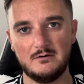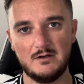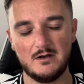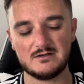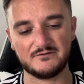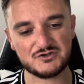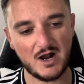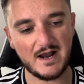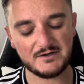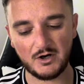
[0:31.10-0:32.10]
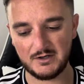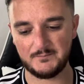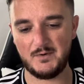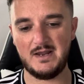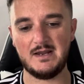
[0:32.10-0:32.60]
So I've tried not to
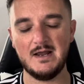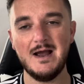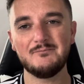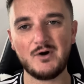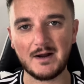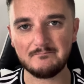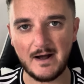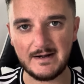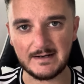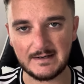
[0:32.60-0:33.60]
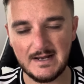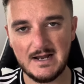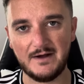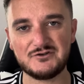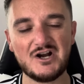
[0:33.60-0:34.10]
be pragmatic.
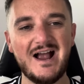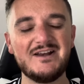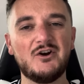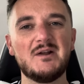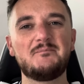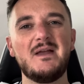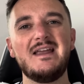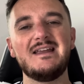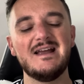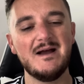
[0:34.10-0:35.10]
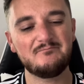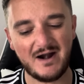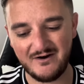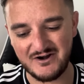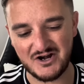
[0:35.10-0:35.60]
I've tried not to be
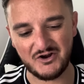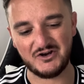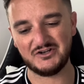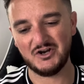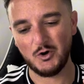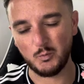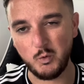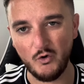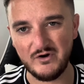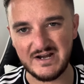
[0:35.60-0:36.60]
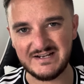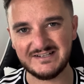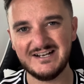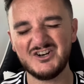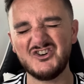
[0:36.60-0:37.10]
paranoid, worried,
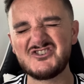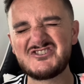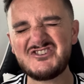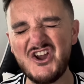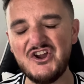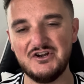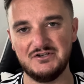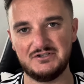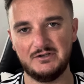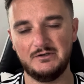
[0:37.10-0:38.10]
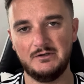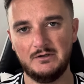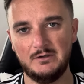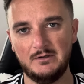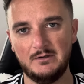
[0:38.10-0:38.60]
concerned.
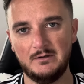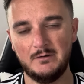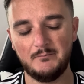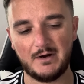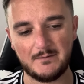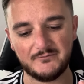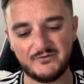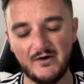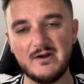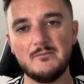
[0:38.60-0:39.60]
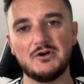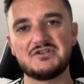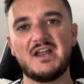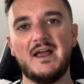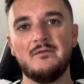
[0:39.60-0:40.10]
But I'm very much
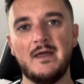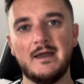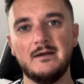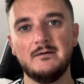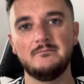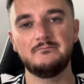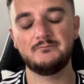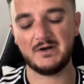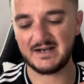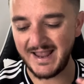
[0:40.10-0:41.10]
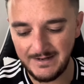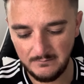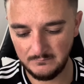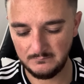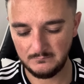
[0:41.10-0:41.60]
getting there. But again,
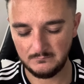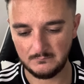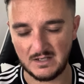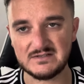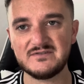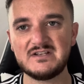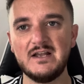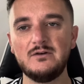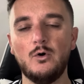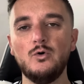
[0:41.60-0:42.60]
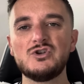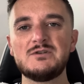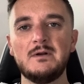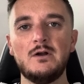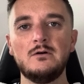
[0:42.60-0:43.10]
as I've said all
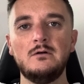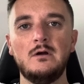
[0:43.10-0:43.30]
summer long,